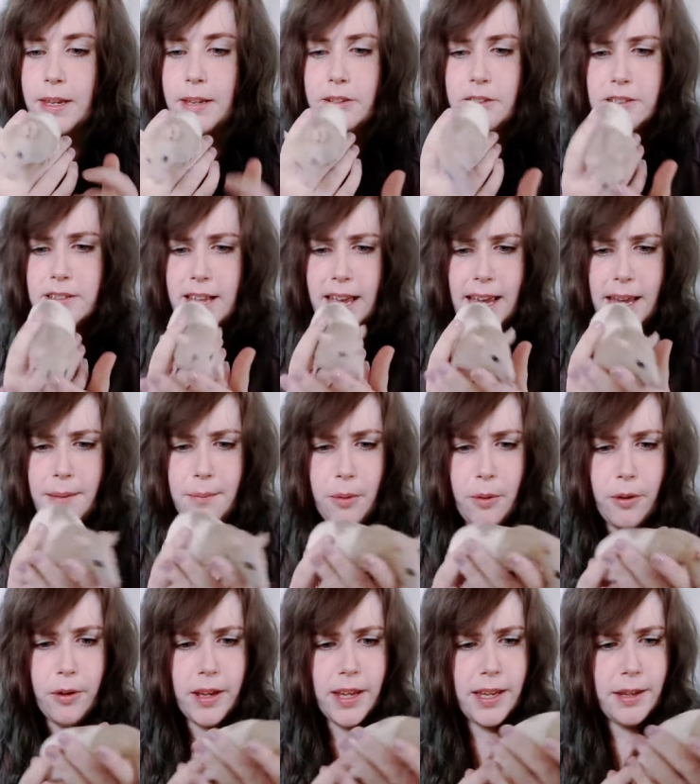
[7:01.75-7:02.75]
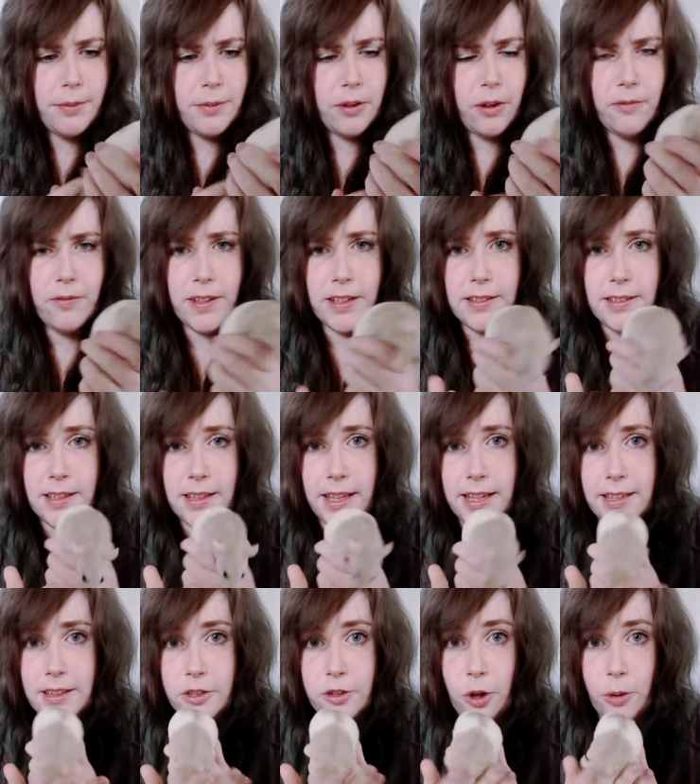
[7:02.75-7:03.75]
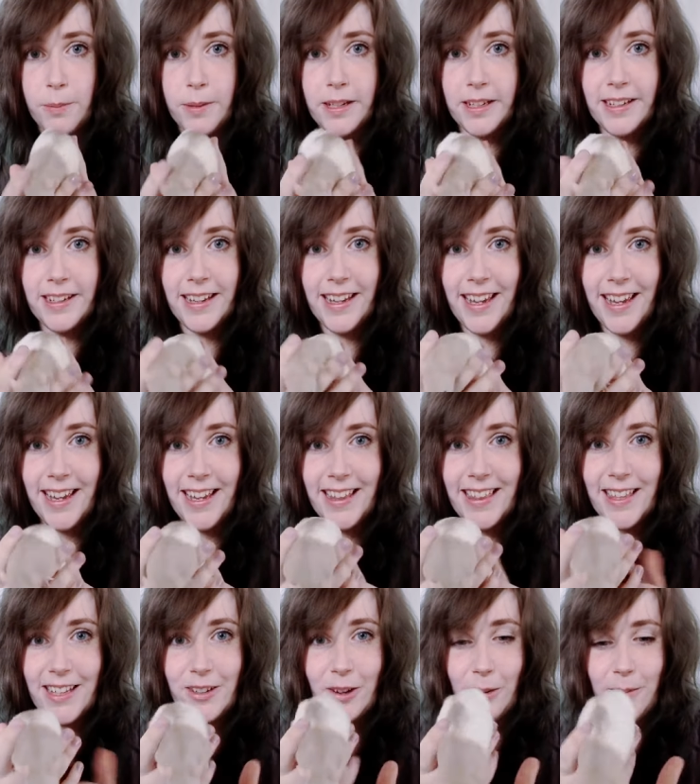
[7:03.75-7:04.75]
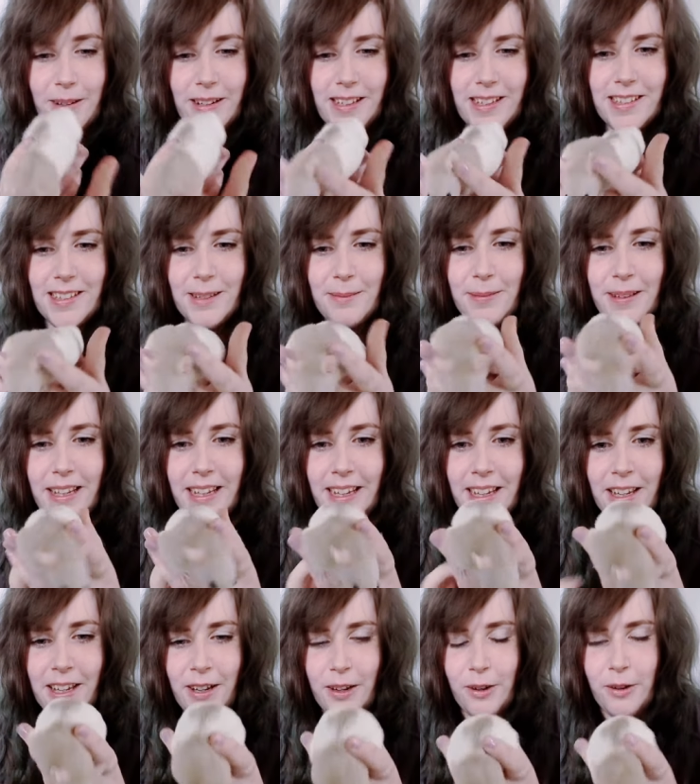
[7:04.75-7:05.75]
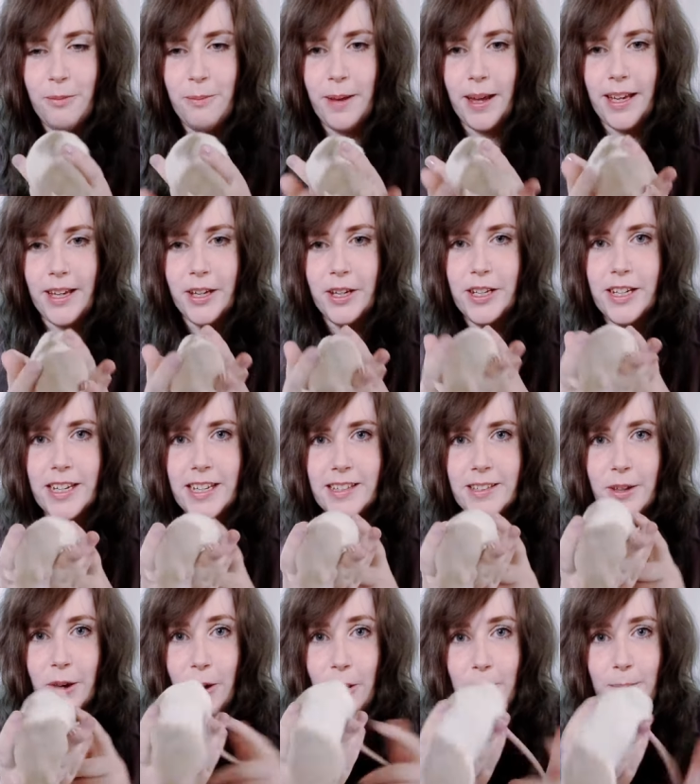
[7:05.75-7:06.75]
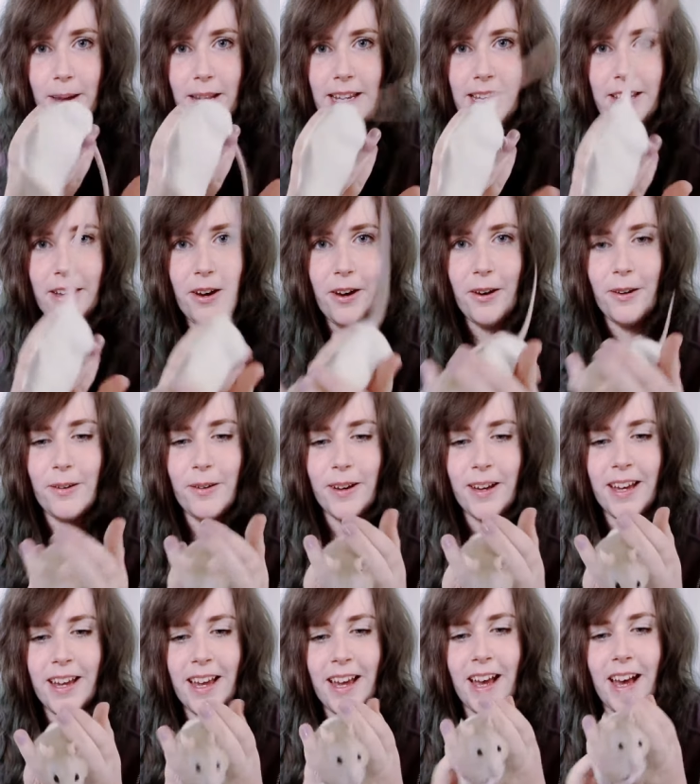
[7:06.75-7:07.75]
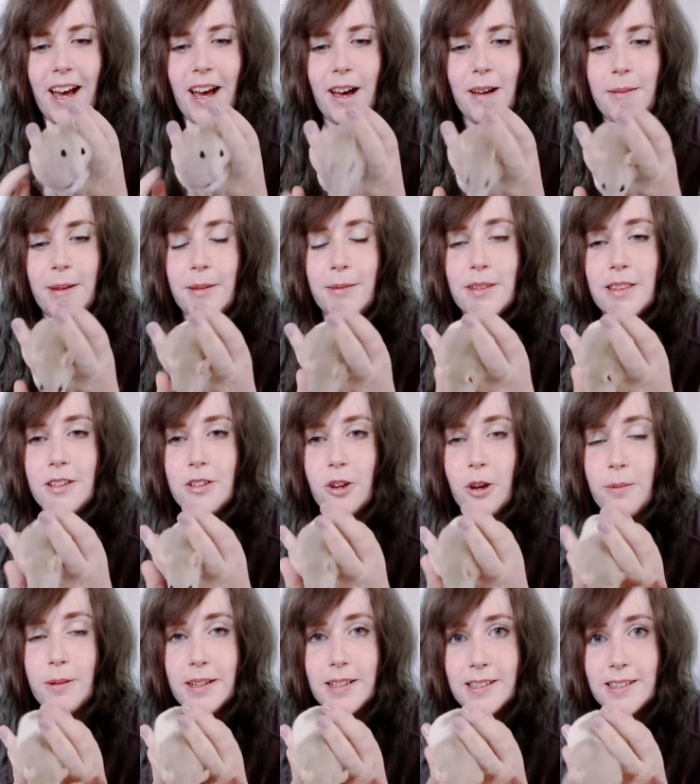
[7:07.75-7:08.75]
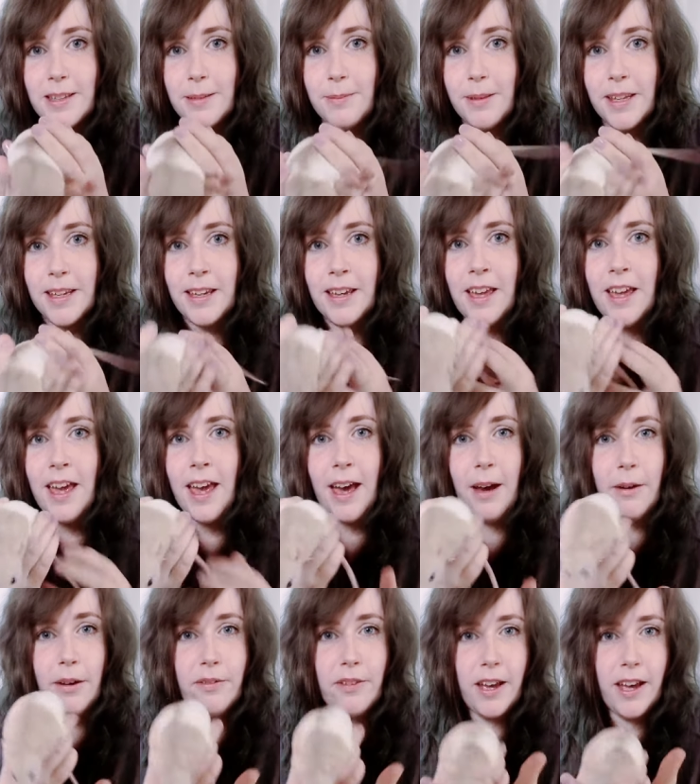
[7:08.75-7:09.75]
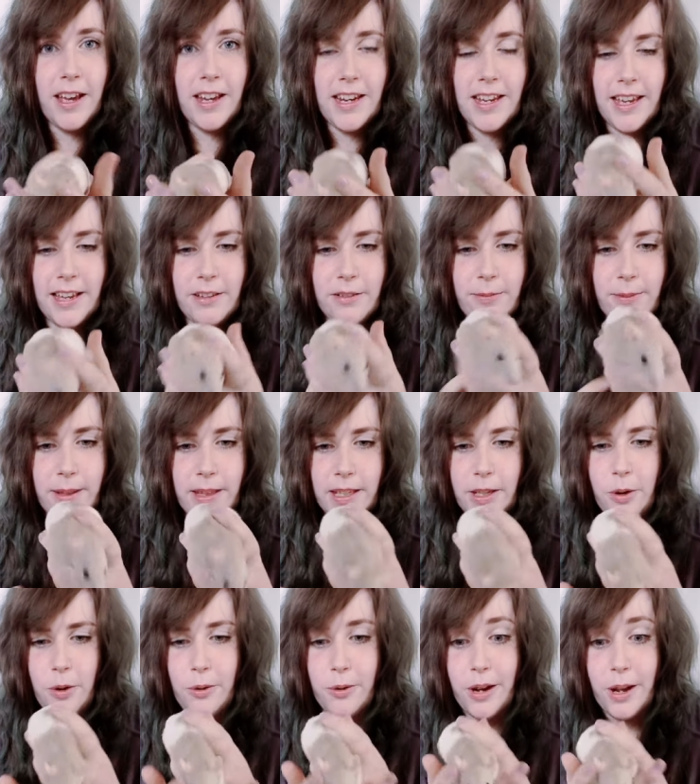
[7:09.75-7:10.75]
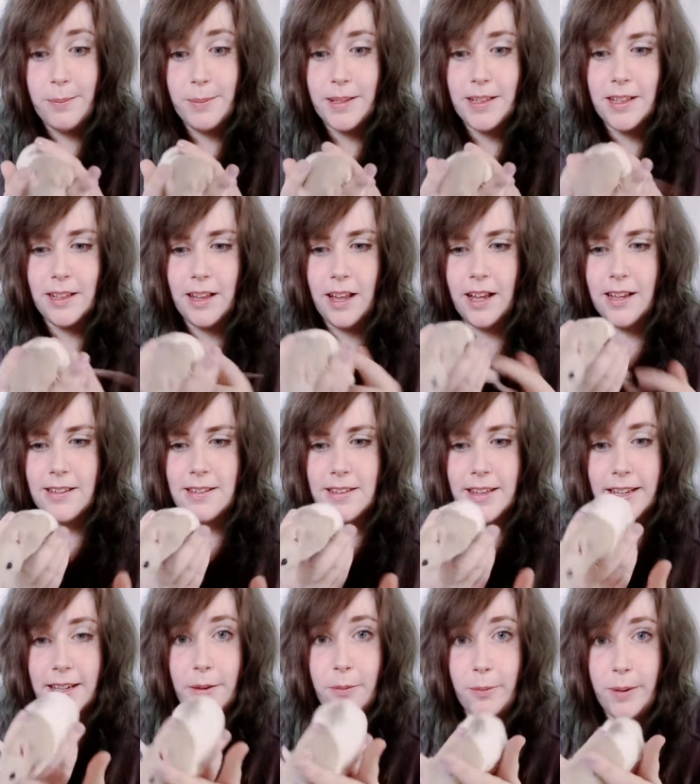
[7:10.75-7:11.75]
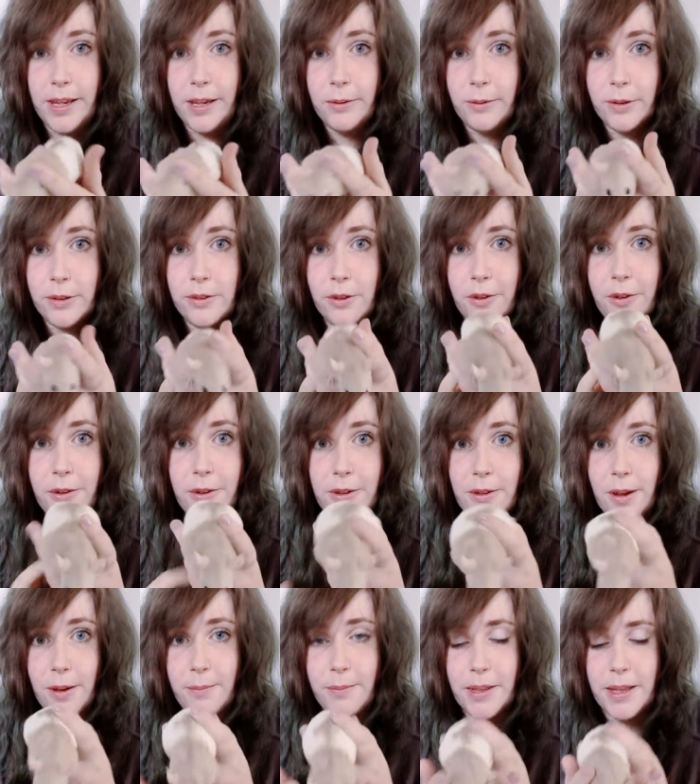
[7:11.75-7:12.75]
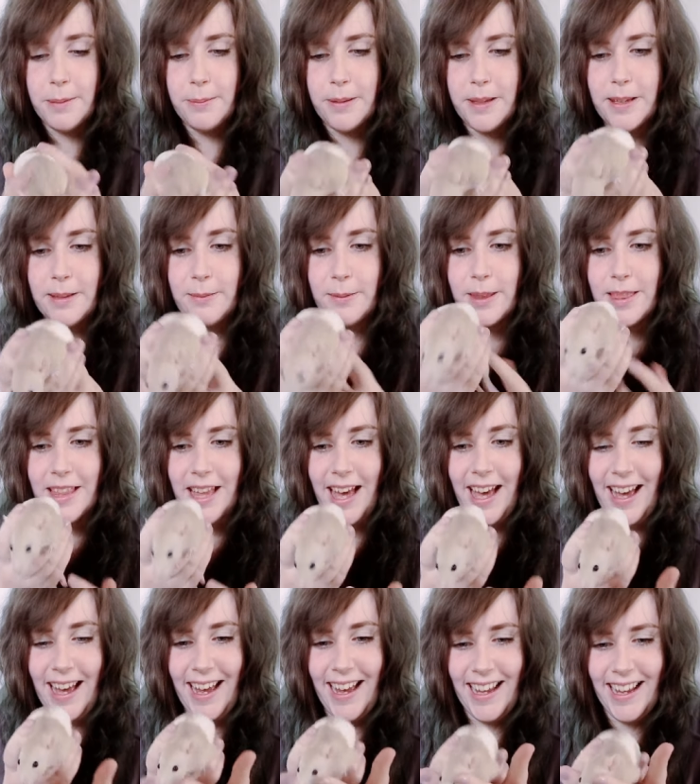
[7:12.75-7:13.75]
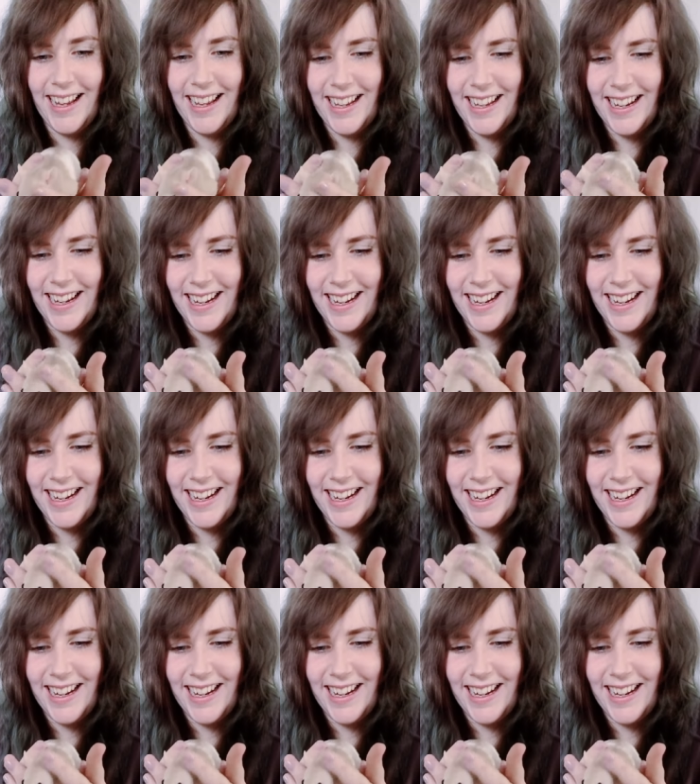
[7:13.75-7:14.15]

just ate more. He was obviously like the dominant sibling. Oh my goodness, go buddy, go! He was the dominant sibling. However, Honey has really caught up in the last like week or so I'm really pleased with that.